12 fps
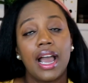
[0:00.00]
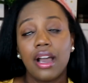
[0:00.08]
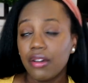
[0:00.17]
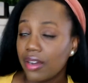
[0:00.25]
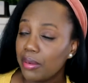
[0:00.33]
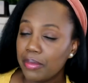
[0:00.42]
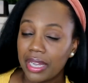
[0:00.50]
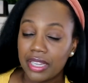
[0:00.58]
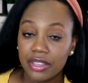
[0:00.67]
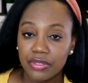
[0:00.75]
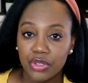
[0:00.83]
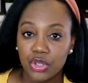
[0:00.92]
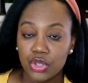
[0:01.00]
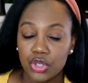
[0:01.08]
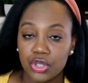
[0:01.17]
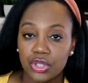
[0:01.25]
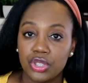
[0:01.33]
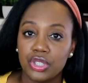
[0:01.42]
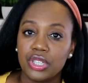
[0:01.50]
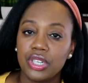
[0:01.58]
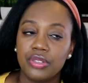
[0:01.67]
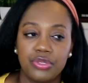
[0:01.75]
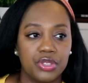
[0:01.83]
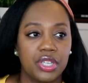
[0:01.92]
I'll come back in the future
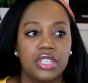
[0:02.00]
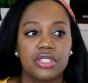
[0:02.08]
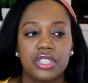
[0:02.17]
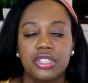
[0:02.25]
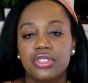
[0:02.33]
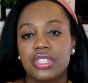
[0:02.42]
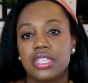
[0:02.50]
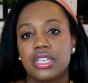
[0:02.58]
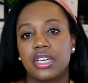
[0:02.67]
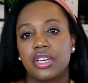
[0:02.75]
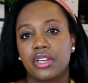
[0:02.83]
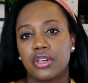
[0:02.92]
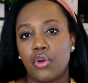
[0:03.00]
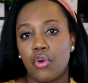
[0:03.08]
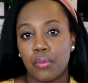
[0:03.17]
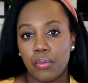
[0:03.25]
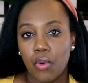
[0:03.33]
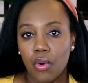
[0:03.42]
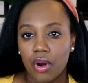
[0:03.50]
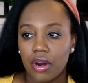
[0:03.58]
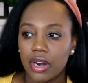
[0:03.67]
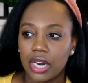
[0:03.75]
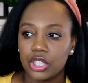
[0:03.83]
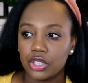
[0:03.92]
if you guys are interested in knowing
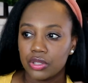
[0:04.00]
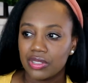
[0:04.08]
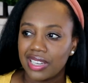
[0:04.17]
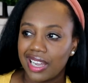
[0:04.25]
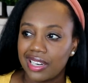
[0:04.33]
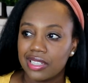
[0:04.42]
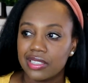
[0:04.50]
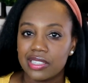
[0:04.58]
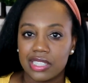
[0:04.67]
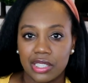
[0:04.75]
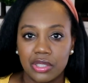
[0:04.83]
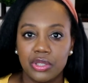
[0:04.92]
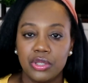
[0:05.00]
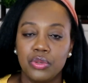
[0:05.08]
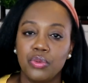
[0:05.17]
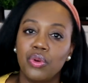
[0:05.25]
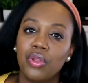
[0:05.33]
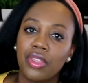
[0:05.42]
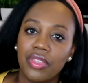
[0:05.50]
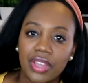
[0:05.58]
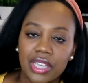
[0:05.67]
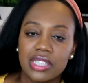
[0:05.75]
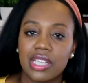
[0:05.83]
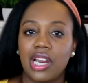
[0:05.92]
more and kind of tell you the
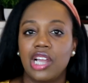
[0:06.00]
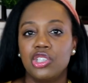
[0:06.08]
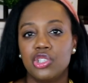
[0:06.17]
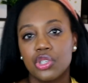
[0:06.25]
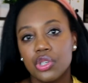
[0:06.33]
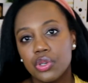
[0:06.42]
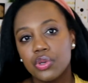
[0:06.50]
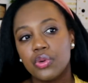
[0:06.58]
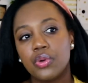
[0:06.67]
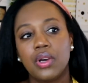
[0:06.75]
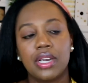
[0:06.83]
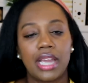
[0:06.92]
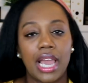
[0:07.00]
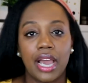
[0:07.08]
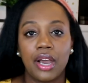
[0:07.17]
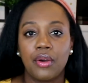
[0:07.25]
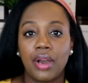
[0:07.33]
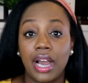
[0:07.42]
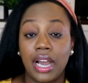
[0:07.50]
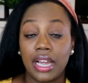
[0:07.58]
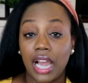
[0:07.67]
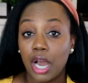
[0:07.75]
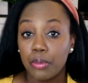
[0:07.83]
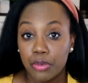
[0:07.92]
things that I do and how I
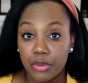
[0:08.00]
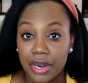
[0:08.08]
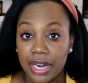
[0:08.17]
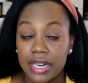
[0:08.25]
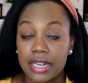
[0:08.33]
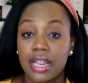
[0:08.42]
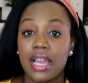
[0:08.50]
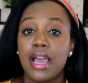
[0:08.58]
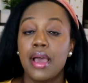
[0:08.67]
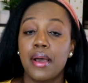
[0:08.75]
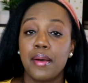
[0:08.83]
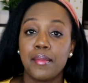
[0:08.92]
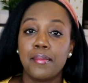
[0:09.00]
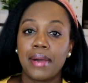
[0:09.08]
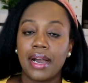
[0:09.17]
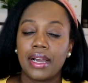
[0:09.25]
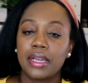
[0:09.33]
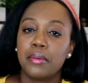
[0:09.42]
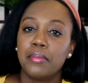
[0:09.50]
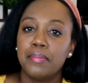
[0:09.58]
operate my